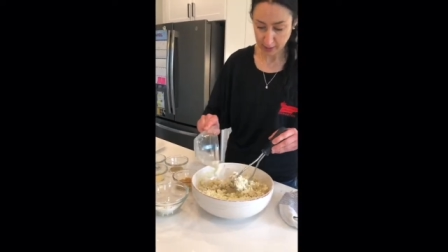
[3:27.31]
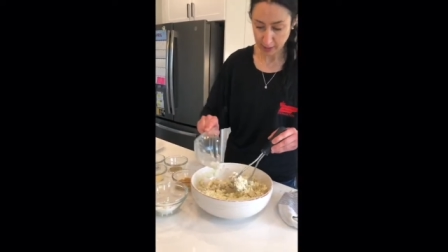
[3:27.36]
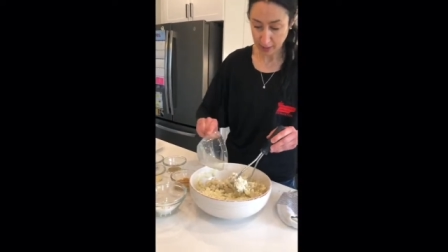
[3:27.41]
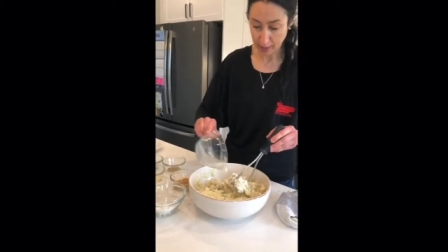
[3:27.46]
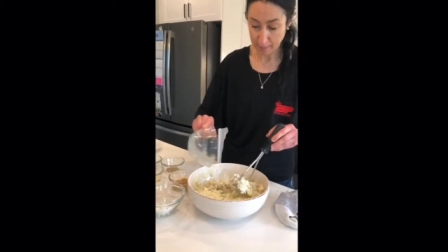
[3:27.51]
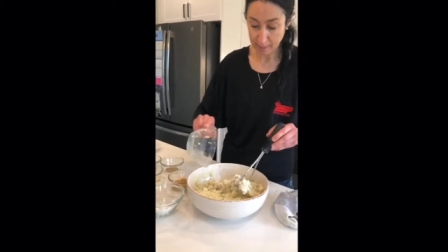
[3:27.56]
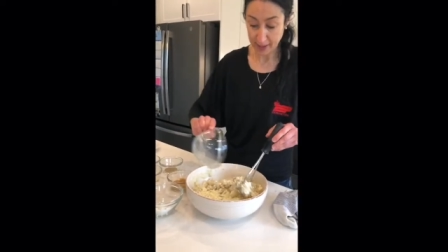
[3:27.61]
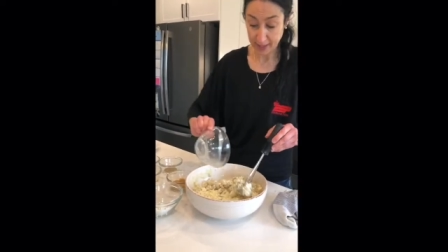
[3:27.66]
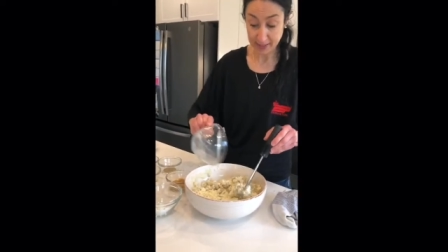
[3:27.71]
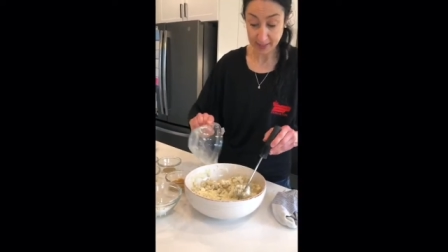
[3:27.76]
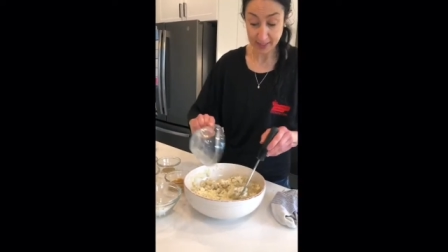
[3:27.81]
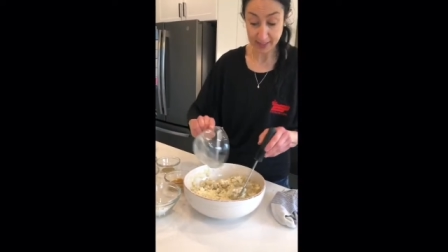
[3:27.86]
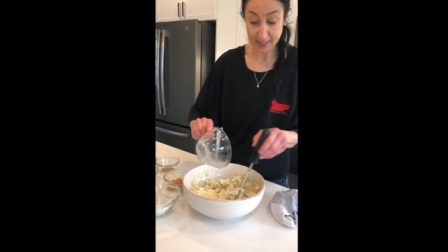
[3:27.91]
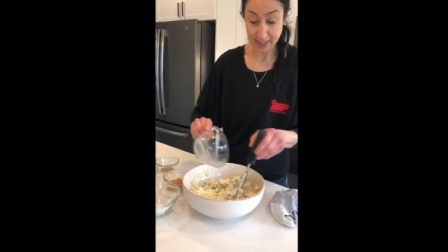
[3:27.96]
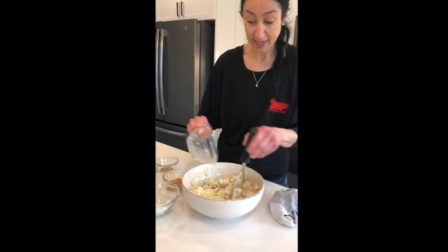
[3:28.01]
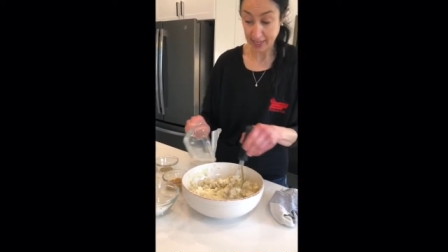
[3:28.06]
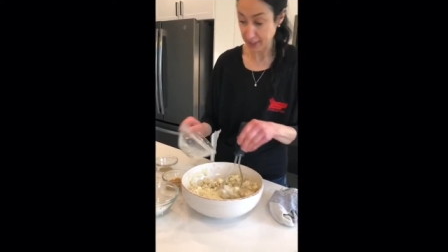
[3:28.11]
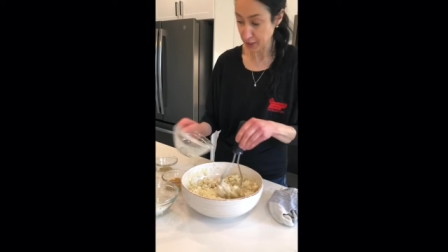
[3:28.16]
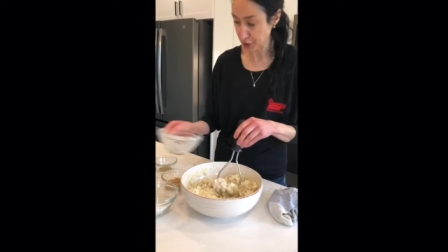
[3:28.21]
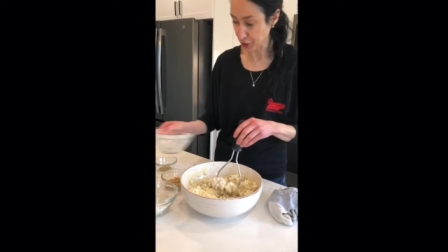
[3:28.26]
That makes it
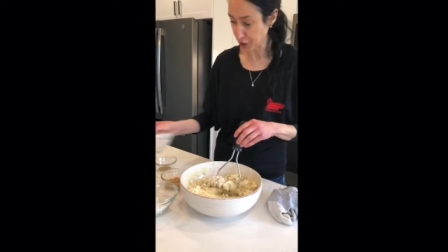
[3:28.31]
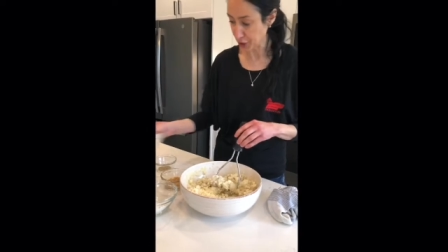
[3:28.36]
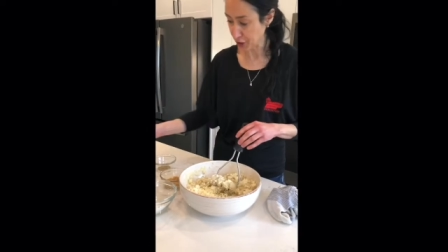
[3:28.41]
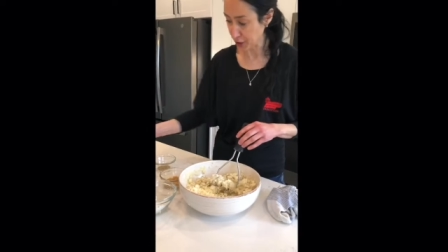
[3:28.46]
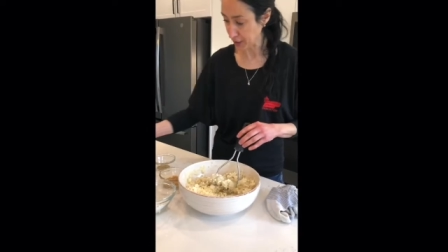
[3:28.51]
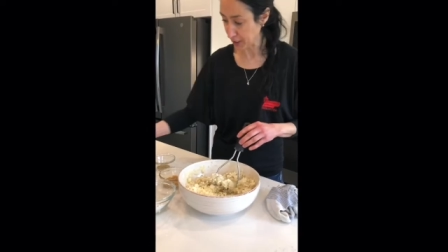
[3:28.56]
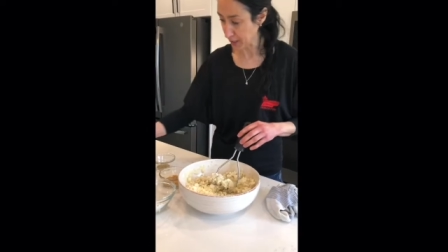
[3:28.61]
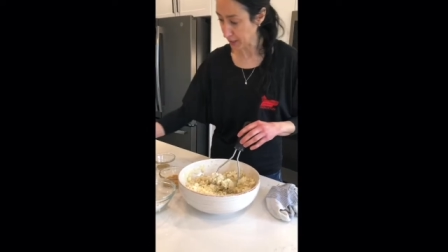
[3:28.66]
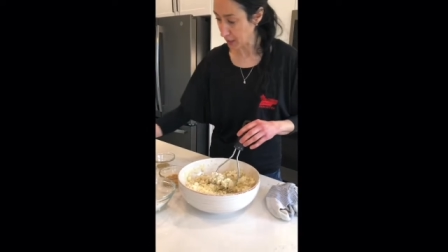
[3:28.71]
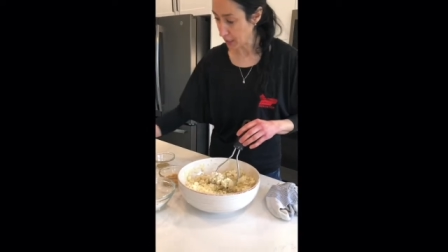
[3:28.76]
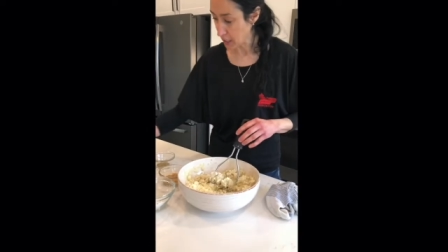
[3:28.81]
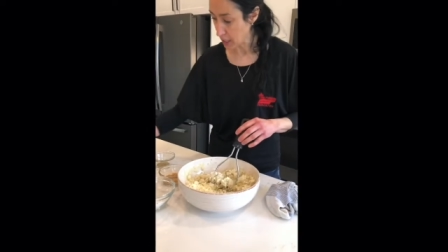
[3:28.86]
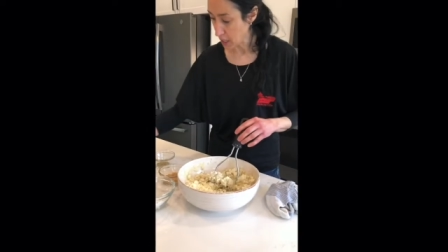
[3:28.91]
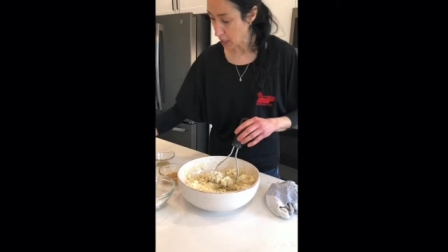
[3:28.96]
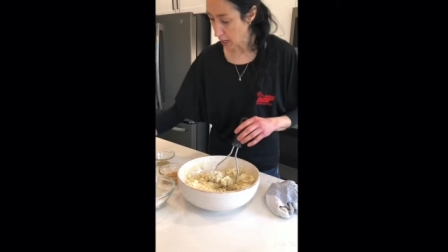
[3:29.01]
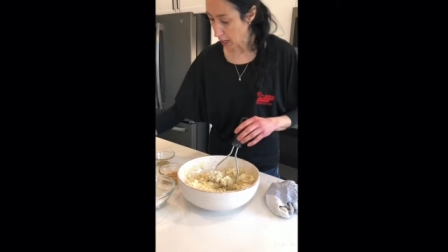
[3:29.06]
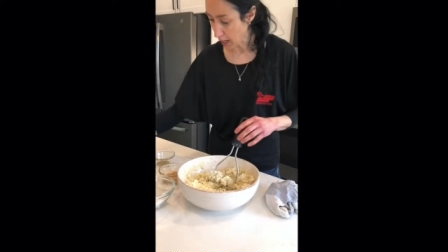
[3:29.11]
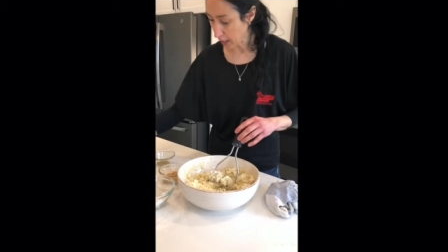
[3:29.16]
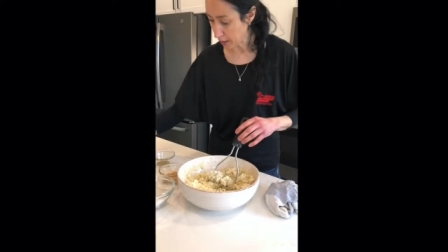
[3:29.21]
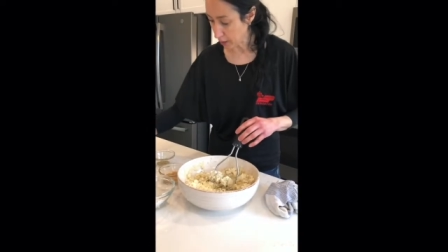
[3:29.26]
taste good.
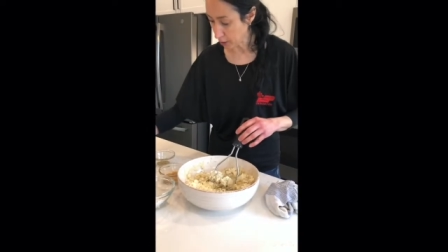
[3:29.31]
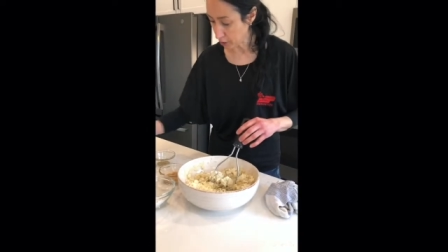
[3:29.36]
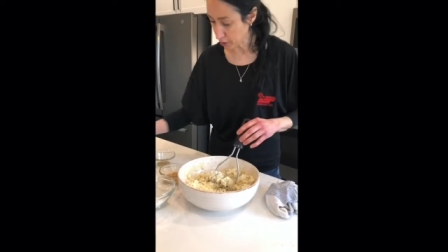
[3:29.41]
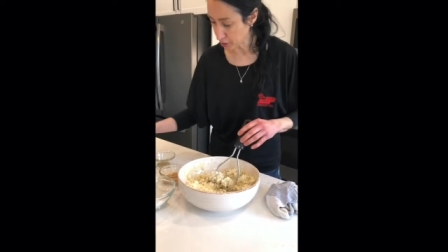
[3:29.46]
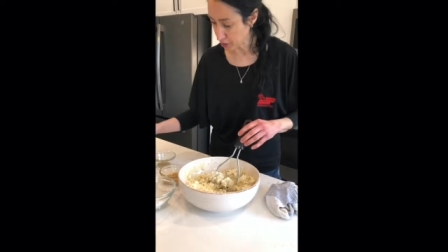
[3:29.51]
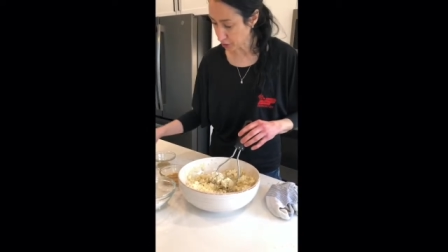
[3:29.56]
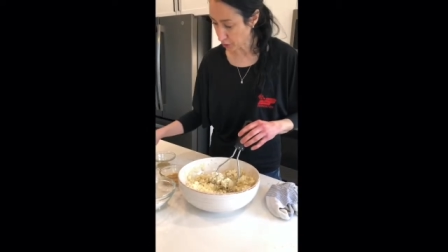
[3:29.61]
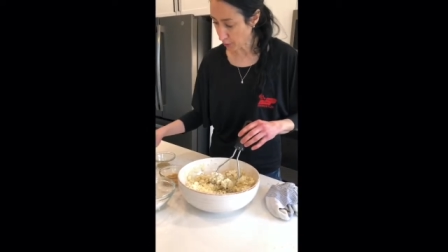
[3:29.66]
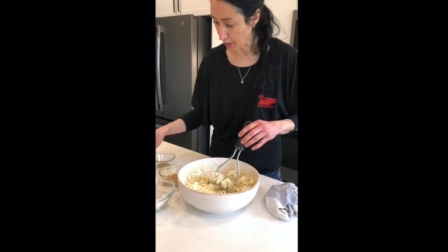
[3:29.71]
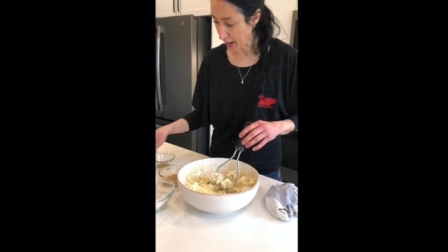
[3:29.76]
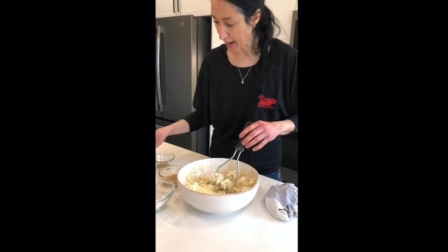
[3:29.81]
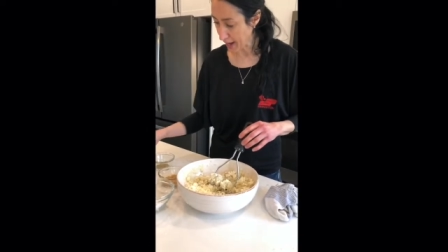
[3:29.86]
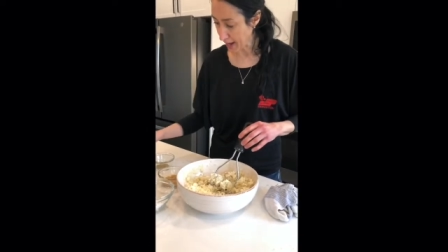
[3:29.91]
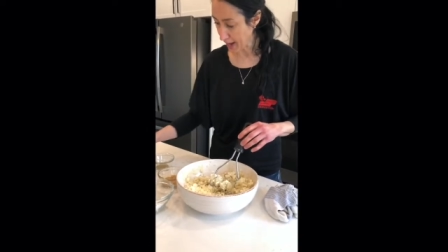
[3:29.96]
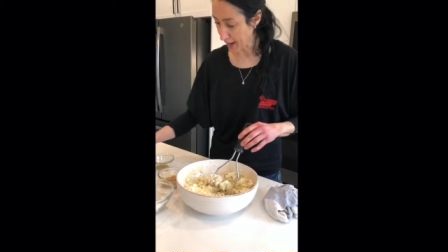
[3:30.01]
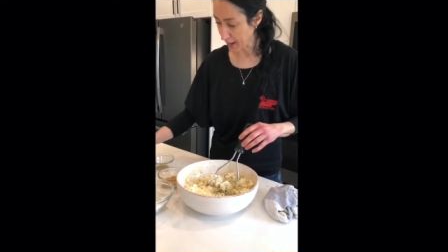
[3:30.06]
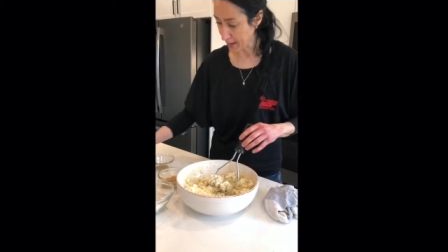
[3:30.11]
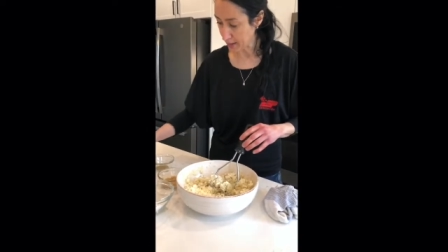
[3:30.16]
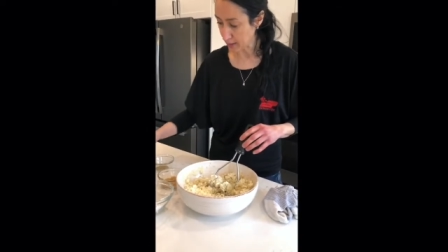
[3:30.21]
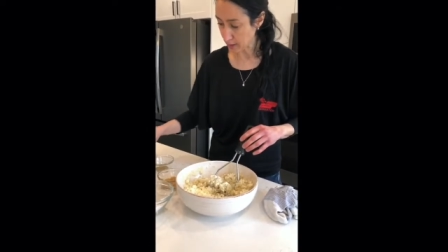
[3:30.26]
I also
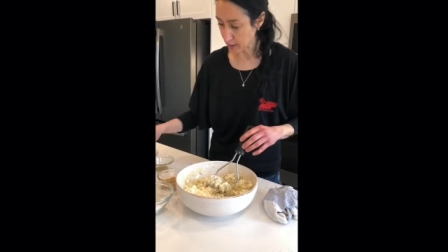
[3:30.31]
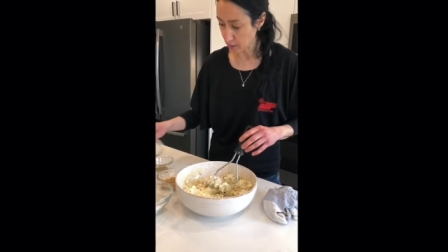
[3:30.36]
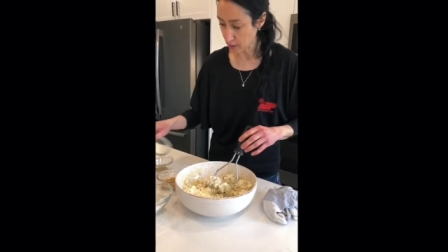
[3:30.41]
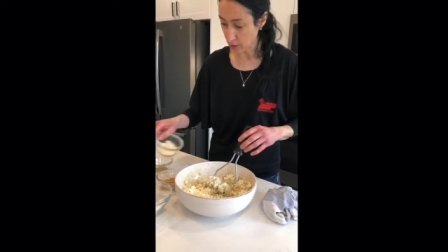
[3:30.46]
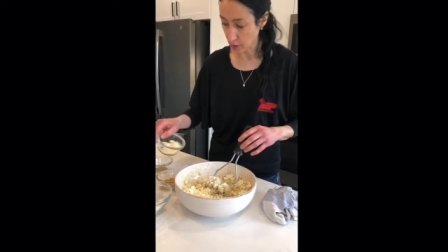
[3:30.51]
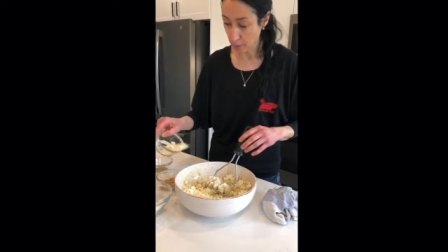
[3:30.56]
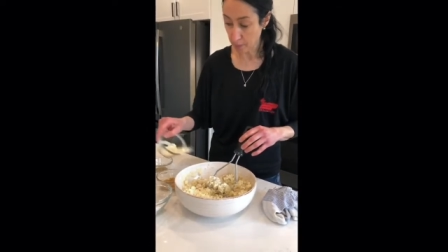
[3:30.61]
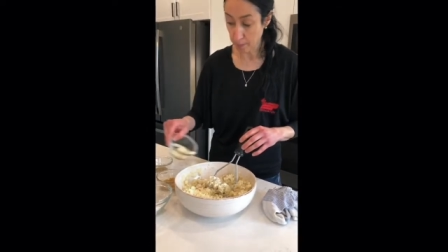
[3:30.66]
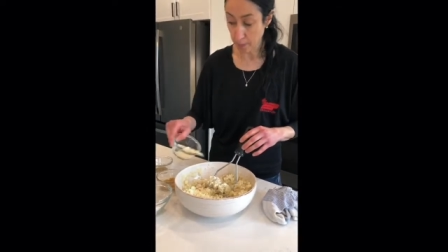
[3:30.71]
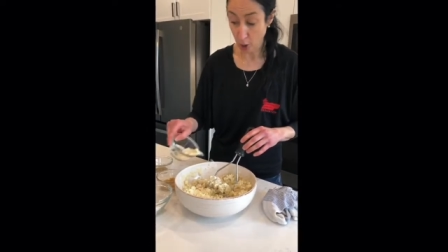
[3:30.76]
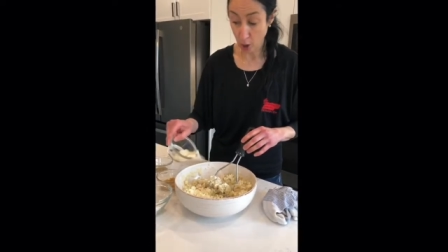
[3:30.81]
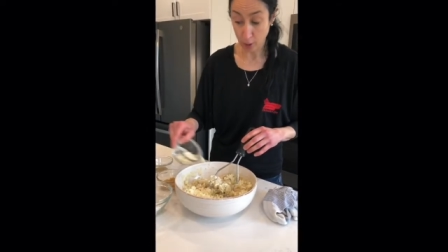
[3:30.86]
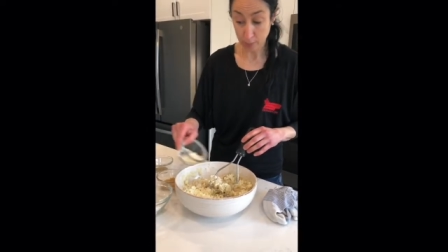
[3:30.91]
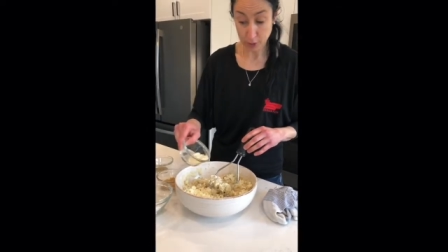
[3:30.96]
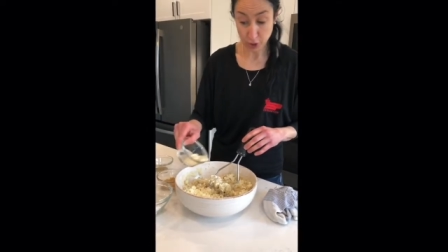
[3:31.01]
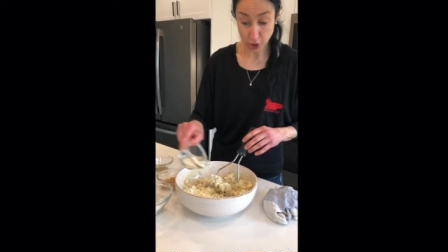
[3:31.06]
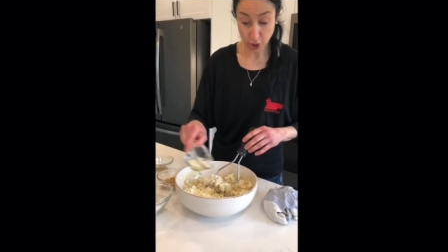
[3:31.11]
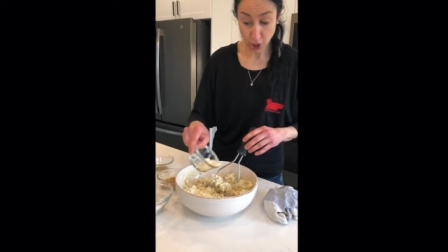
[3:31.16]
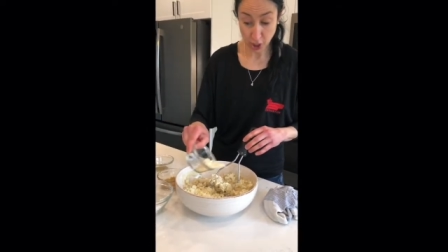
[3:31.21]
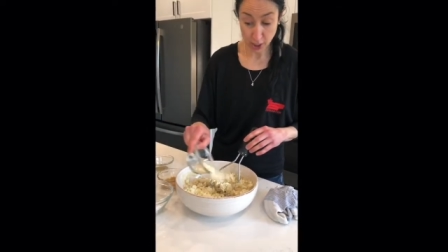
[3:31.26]
add
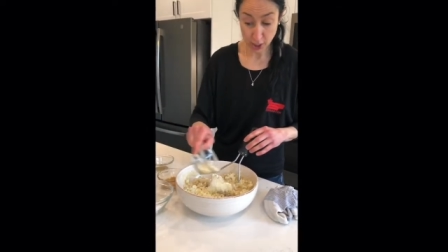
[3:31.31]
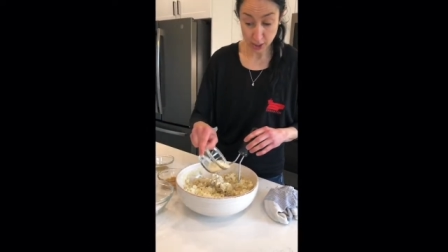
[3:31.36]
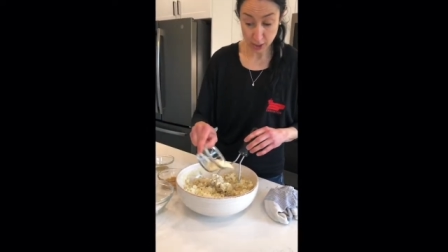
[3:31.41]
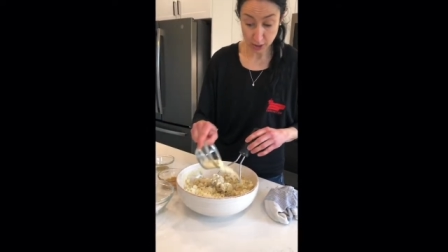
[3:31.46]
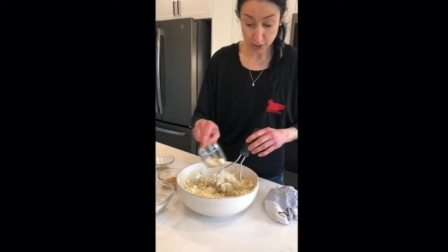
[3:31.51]
Parmesan,